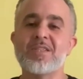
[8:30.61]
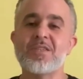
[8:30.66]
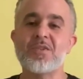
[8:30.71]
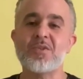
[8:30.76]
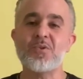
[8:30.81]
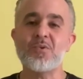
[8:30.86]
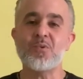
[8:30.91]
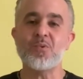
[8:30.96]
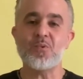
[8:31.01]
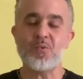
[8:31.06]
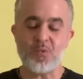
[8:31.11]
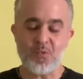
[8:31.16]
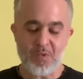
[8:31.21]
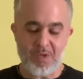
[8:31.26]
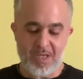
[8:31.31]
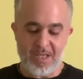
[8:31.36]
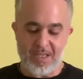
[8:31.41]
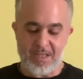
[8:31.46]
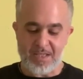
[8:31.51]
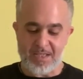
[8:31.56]
to
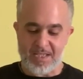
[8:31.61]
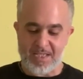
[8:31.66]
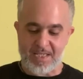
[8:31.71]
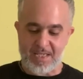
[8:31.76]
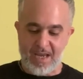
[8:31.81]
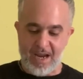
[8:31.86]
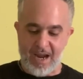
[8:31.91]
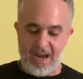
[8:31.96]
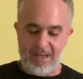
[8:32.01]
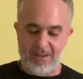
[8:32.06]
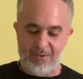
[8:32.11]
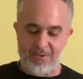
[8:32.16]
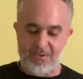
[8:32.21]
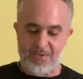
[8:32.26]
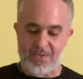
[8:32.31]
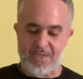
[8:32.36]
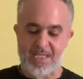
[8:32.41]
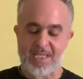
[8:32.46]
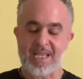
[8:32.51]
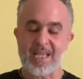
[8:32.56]
the
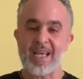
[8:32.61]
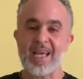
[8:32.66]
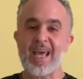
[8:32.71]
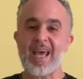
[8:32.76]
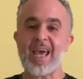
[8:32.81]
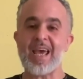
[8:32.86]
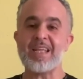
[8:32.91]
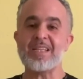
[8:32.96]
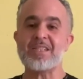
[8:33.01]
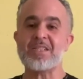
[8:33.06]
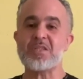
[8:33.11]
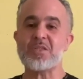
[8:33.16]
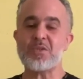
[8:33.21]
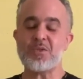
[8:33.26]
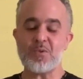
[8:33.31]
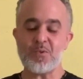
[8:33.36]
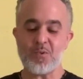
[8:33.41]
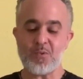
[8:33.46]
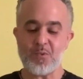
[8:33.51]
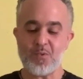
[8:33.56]
scholars and
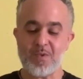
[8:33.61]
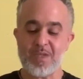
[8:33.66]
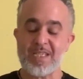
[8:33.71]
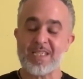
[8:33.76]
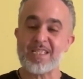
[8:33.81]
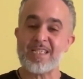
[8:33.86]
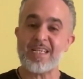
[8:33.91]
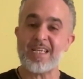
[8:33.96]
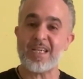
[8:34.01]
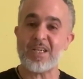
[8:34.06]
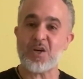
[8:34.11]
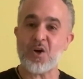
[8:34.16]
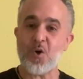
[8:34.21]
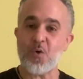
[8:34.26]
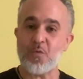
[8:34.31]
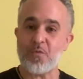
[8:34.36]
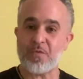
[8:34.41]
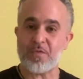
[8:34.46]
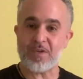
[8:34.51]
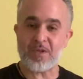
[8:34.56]
to
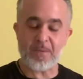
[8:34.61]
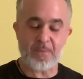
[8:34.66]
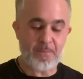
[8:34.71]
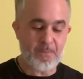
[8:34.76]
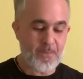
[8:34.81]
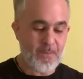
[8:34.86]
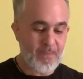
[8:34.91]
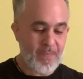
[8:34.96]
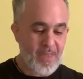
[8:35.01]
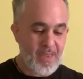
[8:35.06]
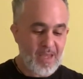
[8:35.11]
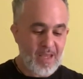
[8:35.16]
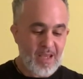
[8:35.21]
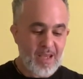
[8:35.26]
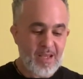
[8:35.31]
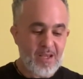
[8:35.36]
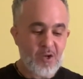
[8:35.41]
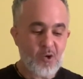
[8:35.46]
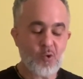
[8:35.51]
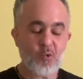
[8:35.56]
Sankofa.
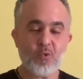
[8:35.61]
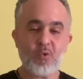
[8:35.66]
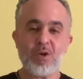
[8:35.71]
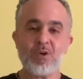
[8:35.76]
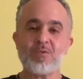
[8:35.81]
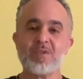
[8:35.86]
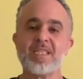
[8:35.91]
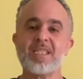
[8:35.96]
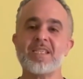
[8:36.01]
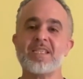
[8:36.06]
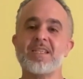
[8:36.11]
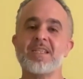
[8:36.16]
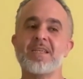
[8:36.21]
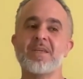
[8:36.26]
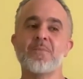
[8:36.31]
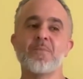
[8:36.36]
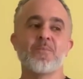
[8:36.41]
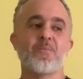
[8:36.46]
Quilting,